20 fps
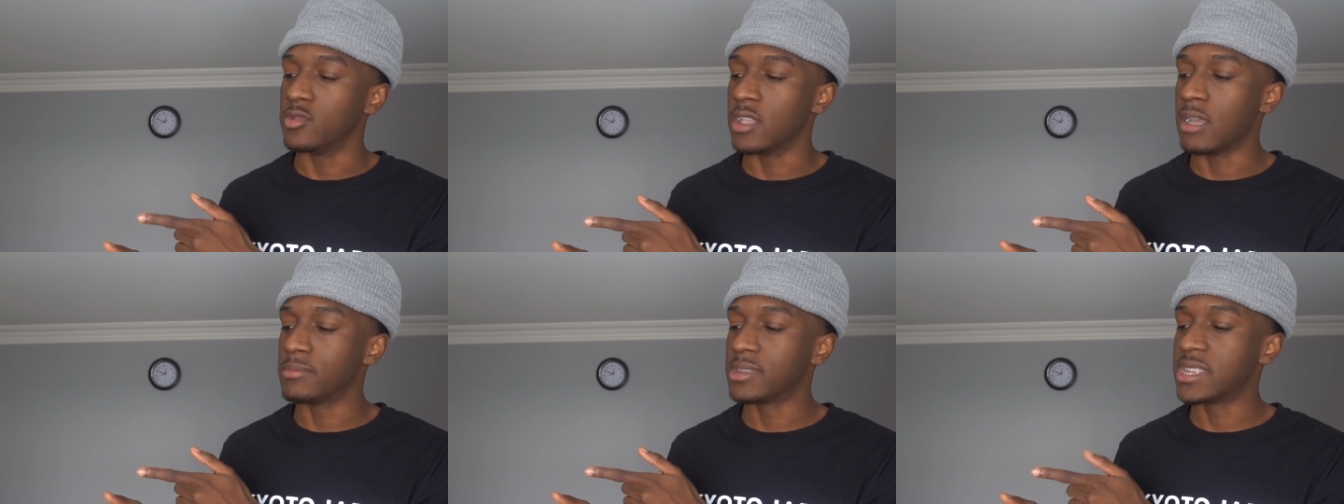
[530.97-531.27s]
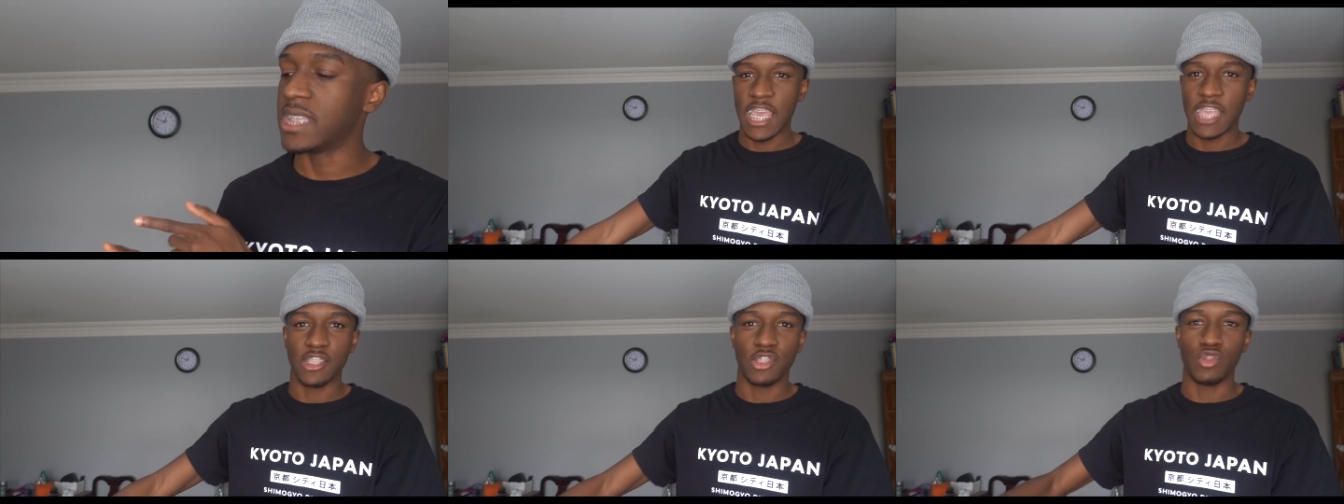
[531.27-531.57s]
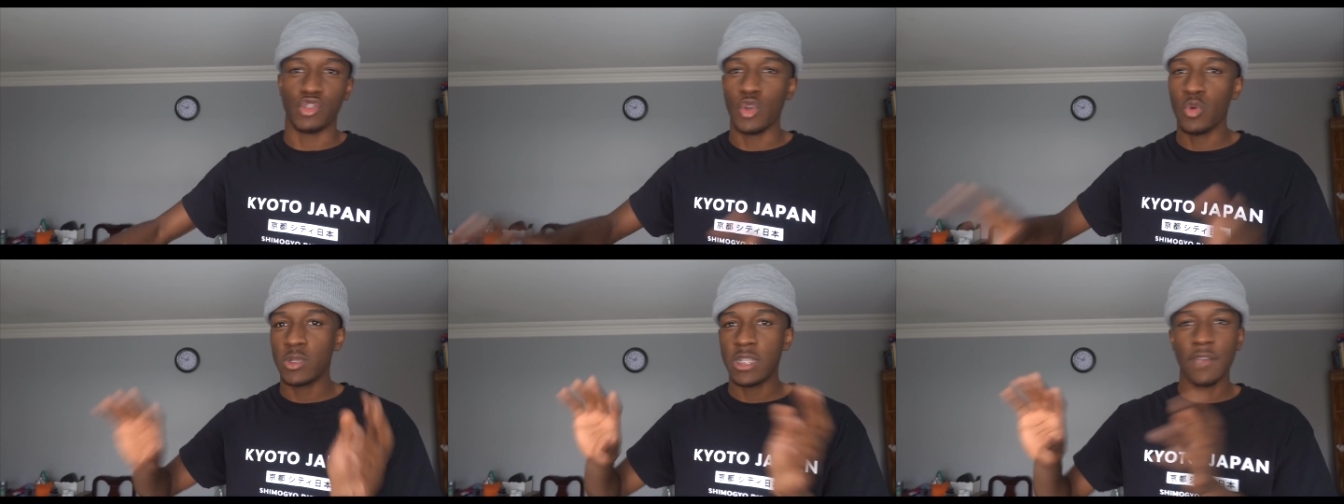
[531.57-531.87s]
And I'm saying
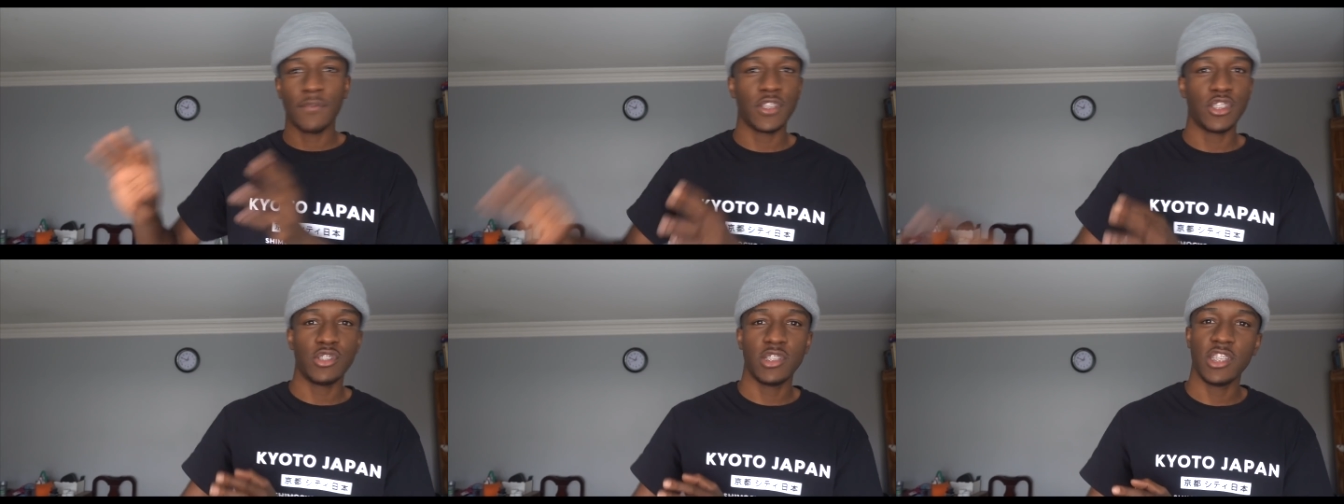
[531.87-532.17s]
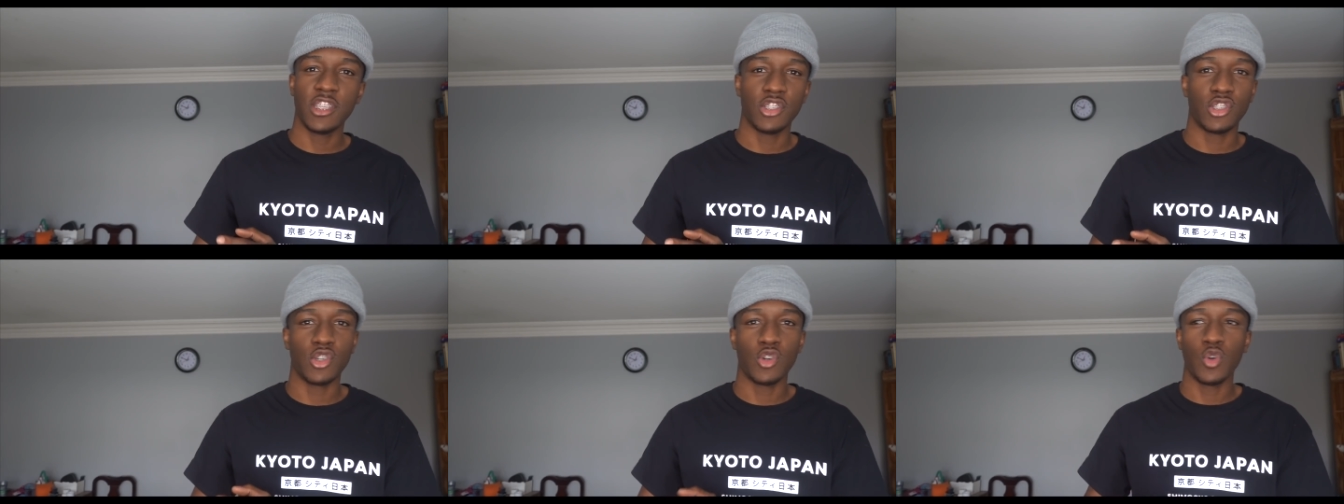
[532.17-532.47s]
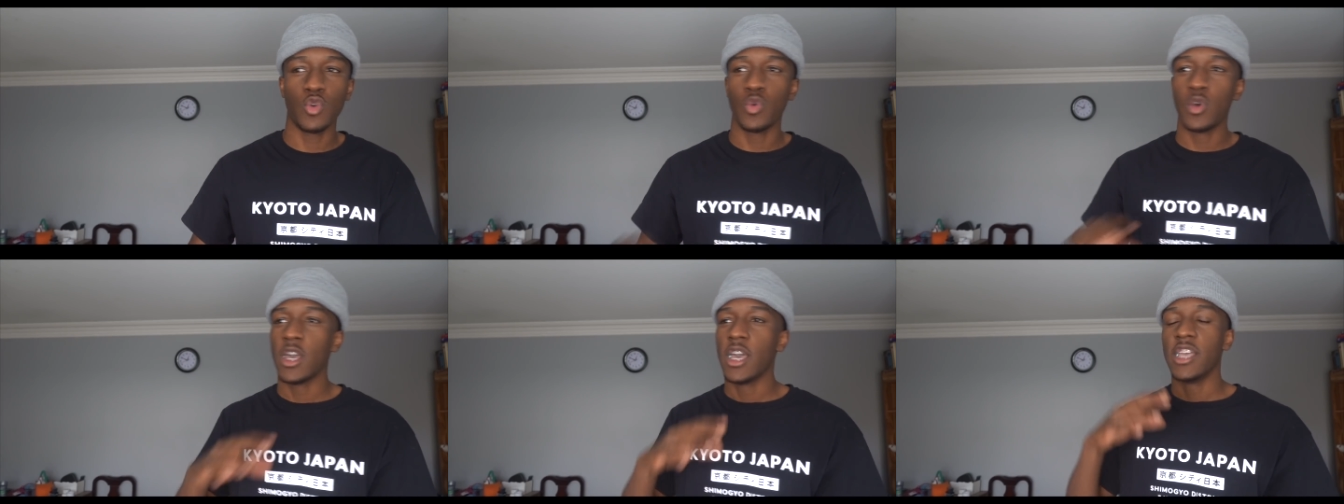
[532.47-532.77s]
you do whatever you need to
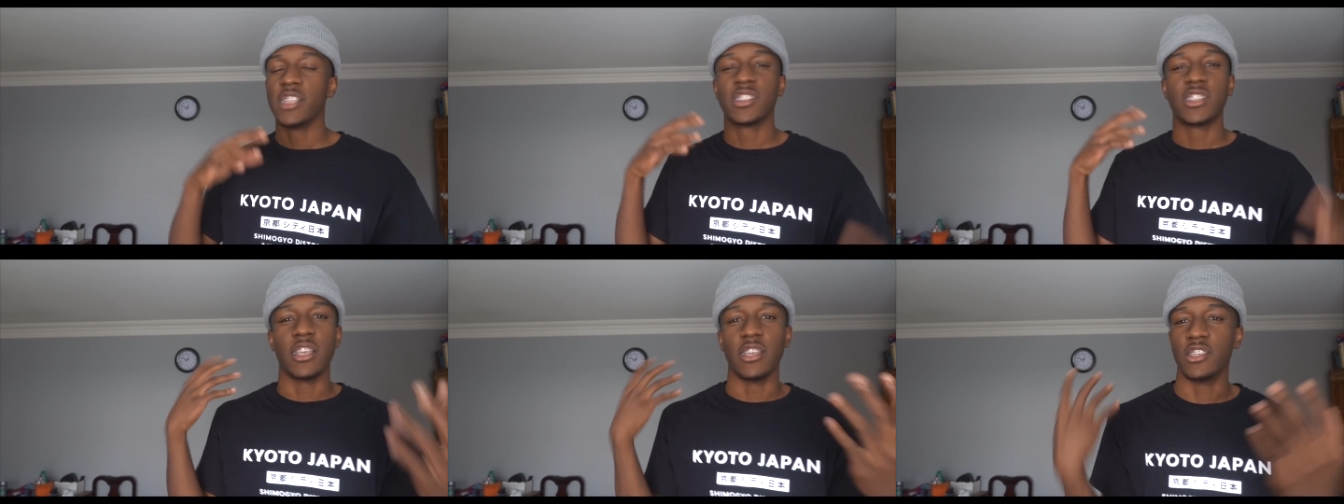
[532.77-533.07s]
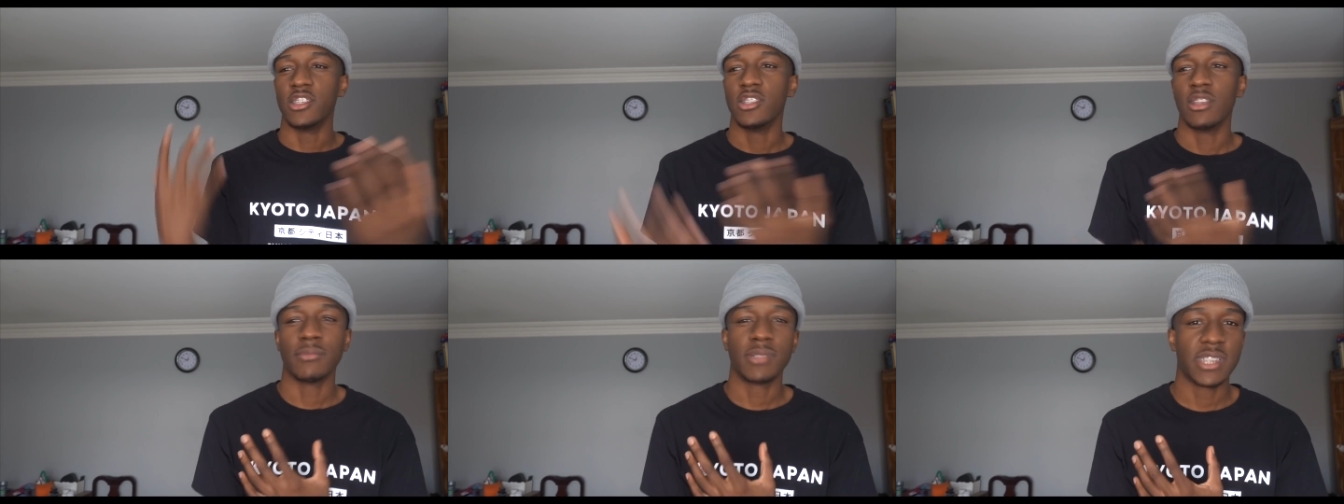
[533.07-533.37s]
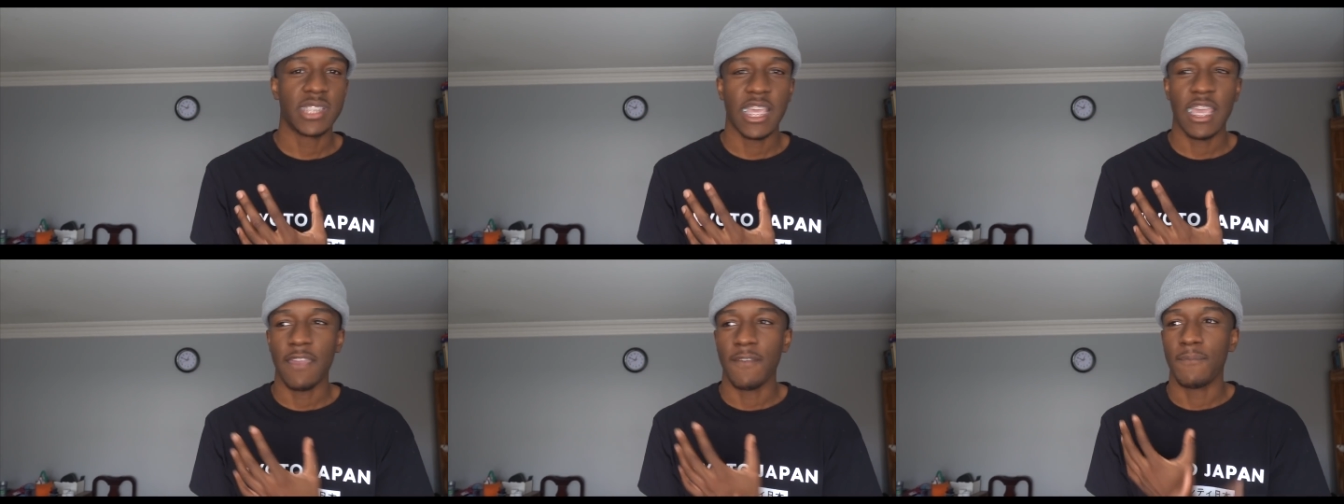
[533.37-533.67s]
do to, you know I'm
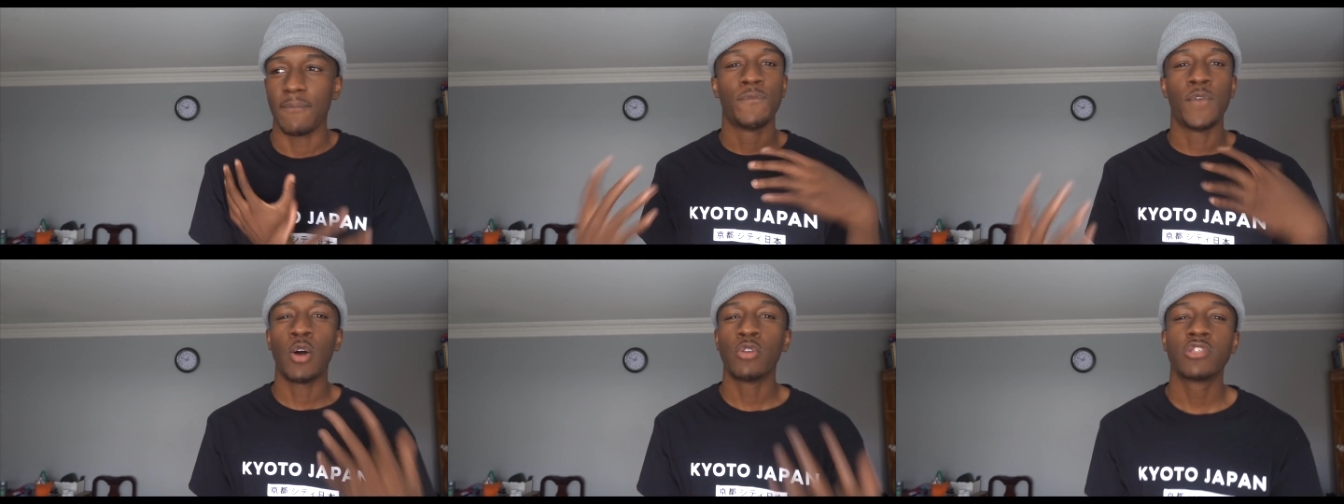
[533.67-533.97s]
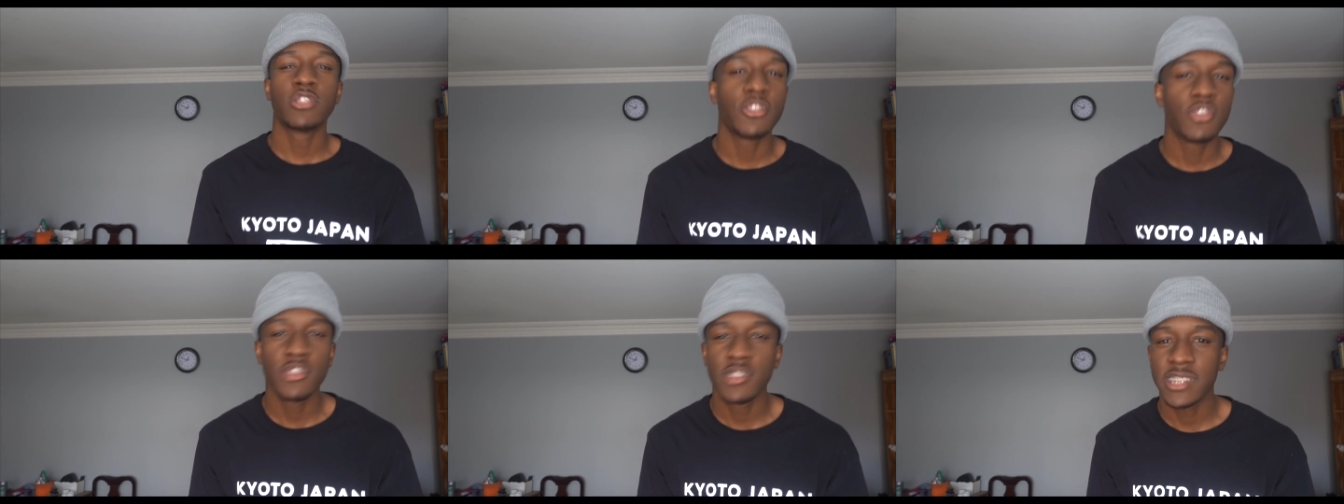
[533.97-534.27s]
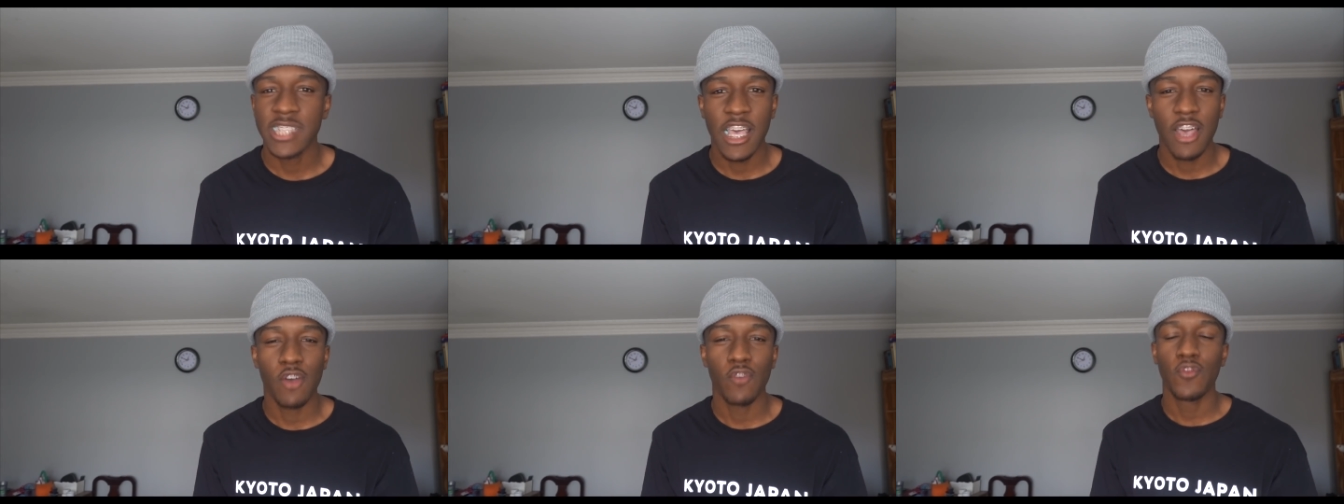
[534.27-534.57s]
saying, focus on
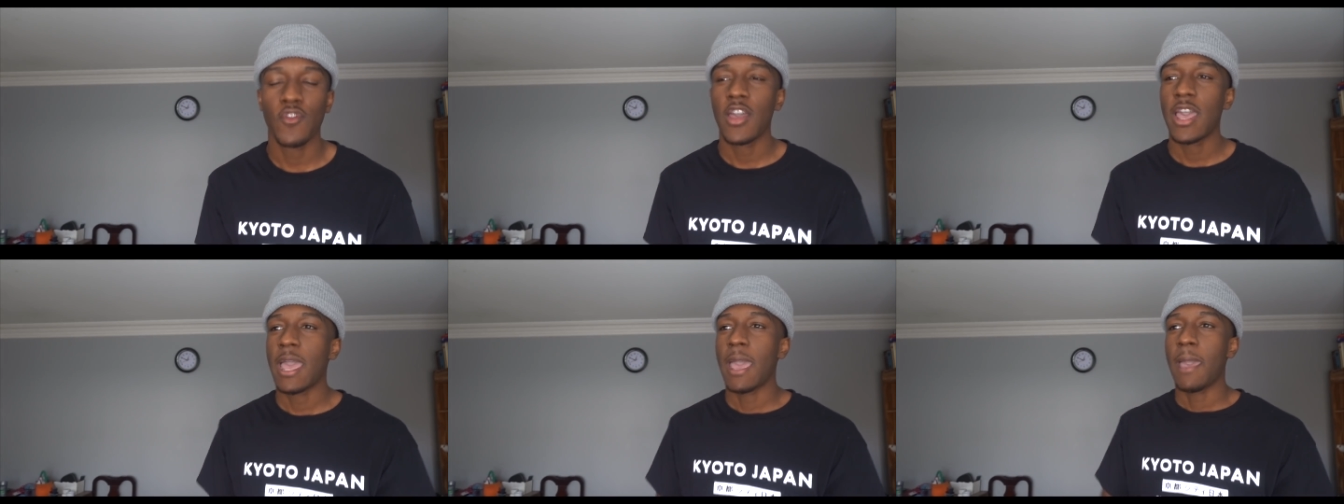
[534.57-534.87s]
yourself.